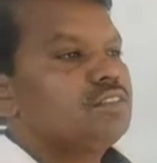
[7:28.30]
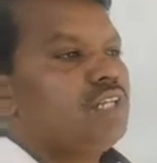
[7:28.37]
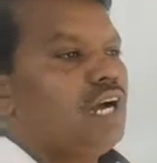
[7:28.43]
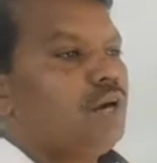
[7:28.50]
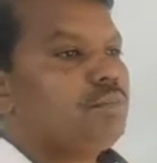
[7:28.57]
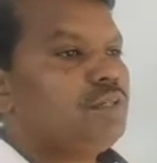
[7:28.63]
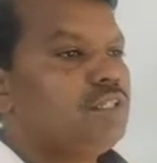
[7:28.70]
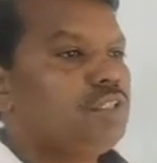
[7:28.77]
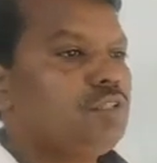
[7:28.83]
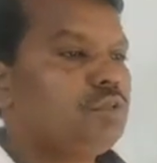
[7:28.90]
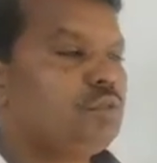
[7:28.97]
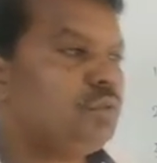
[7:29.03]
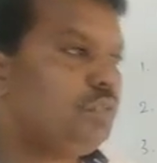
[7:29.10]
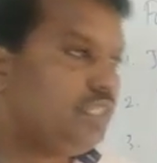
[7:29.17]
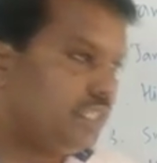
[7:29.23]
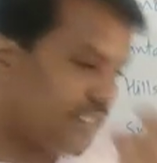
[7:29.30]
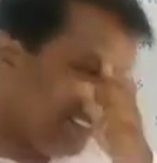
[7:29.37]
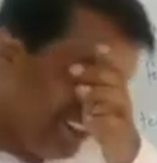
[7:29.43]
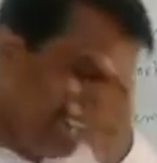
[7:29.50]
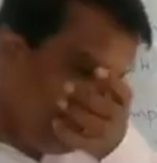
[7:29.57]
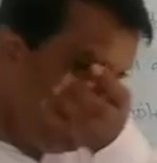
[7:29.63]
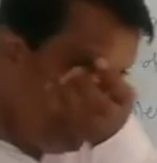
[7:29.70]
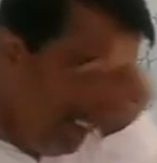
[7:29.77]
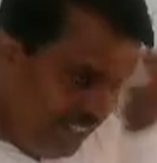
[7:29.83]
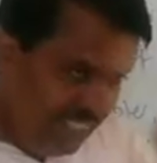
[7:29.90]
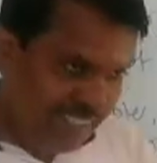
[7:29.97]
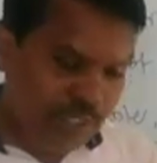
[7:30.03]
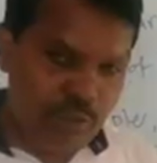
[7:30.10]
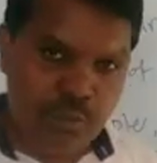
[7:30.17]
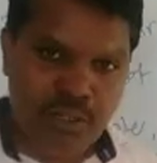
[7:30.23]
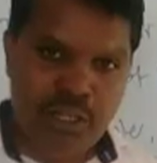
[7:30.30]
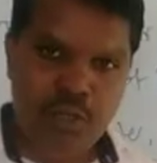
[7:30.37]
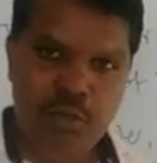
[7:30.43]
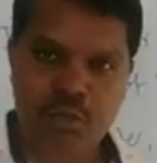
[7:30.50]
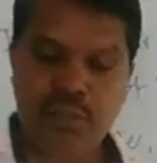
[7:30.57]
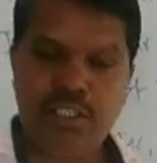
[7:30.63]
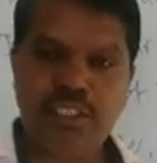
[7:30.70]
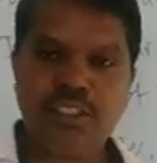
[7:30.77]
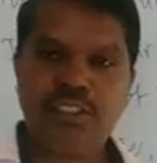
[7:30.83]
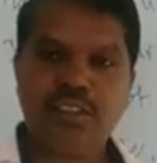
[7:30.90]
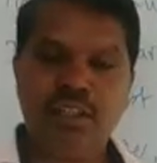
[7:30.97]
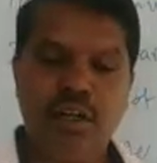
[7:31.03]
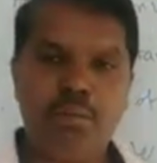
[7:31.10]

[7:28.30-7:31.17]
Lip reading: after 2 years, don't go in the 1 or 2 years.